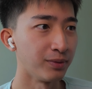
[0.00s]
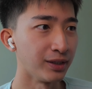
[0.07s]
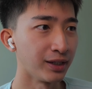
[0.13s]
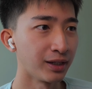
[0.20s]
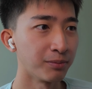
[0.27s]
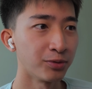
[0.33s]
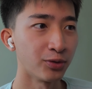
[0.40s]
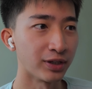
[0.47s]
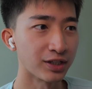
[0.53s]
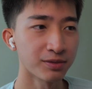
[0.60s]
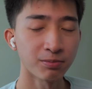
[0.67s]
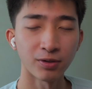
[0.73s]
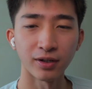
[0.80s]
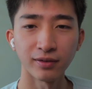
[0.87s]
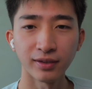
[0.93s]
being able to
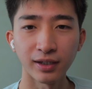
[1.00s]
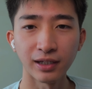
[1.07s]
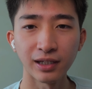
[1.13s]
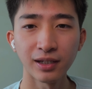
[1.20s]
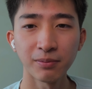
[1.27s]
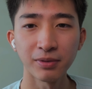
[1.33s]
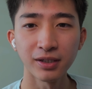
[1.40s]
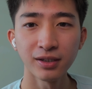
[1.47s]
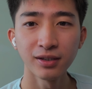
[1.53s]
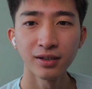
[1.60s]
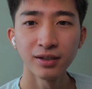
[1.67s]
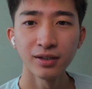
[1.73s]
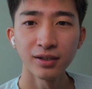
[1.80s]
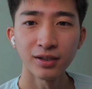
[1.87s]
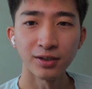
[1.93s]
export at 1080p.
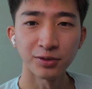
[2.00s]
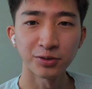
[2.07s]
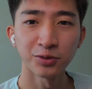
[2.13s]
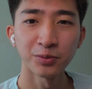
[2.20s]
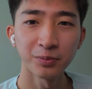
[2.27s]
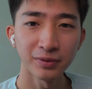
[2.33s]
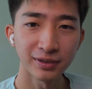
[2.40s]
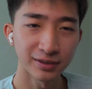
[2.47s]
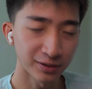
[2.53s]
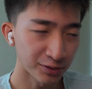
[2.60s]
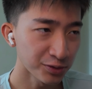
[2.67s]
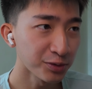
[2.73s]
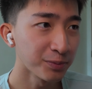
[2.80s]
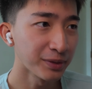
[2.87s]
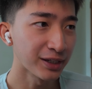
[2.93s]
It's
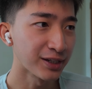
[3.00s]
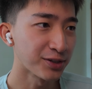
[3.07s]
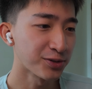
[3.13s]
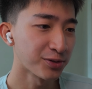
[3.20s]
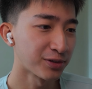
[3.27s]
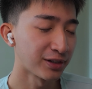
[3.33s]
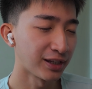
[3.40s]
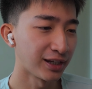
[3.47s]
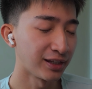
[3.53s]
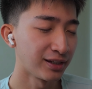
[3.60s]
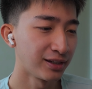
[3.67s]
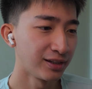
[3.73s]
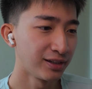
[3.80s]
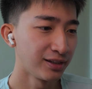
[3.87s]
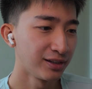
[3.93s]
also making sure that
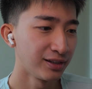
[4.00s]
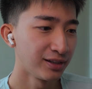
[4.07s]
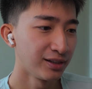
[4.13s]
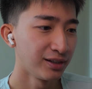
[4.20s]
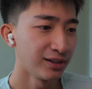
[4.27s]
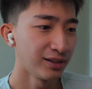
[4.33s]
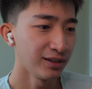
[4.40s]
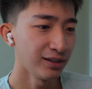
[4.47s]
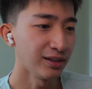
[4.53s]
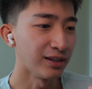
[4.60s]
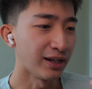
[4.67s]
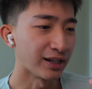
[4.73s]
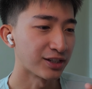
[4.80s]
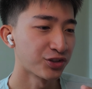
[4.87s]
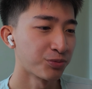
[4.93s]
it
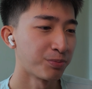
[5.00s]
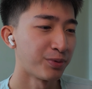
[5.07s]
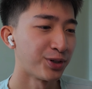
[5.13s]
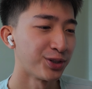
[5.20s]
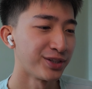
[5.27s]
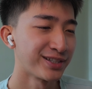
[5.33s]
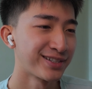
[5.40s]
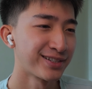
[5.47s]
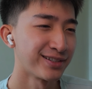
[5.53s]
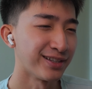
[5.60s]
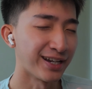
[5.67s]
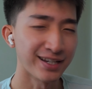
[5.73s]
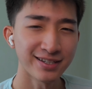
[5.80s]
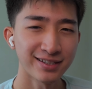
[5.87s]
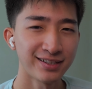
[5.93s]
exports
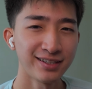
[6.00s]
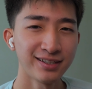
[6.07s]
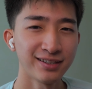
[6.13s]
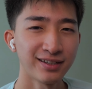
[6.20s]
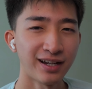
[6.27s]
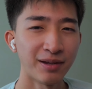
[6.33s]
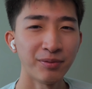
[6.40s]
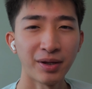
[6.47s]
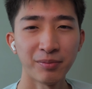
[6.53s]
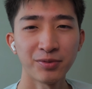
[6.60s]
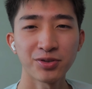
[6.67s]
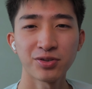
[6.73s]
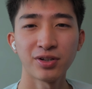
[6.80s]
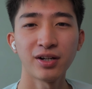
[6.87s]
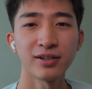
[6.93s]
nicely. I'm
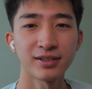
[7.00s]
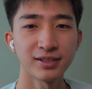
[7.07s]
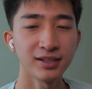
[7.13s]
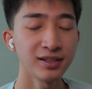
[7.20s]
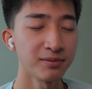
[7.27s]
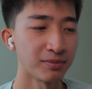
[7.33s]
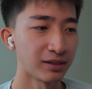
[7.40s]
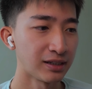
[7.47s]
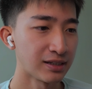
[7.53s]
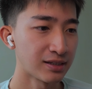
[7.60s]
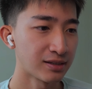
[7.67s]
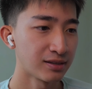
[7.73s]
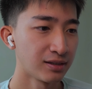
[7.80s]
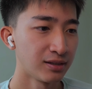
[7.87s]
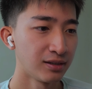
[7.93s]
not sure how to say it
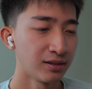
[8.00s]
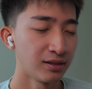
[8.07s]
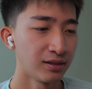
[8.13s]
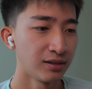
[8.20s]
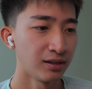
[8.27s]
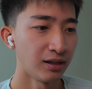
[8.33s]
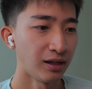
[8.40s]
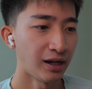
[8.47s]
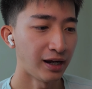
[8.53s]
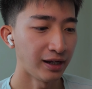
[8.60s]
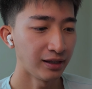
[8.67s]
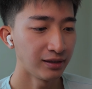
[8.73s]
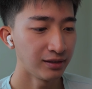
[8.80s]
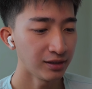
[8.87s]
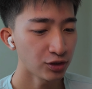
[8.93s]
because
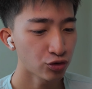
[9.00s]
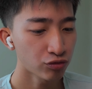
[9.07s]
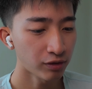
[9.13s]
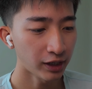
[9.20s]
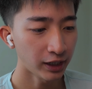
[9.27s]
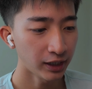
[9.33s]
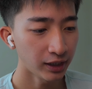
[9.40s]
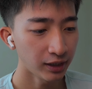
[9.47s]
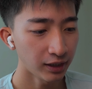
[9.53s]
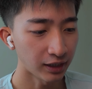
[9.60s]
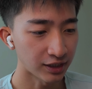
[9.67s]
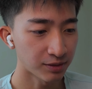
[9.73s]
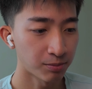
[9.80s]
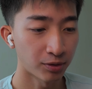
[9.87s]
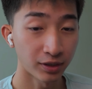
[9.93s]
I did try
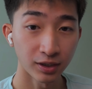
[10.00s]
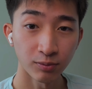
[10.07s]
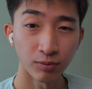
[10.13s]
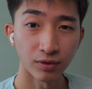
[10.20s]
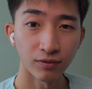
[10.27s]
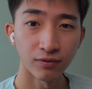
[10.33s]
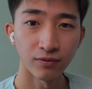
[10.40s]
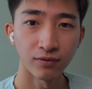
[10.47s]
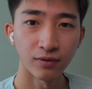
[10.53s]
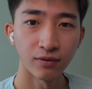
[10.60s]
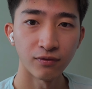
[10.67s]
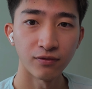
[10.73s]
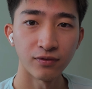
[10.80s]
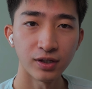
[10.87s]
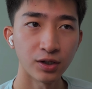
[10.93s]
exporting with
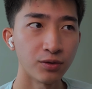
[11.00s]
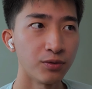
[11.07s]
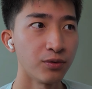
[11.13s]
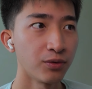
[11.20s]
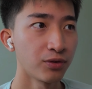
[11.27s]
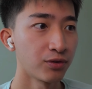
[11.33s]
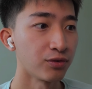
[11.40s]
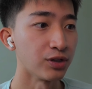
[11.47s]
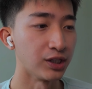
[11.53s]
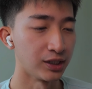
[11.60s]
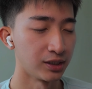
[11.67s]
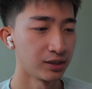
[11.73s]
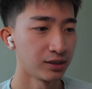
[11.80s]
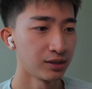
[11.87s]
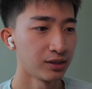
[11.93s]
Veo
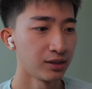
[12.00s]
3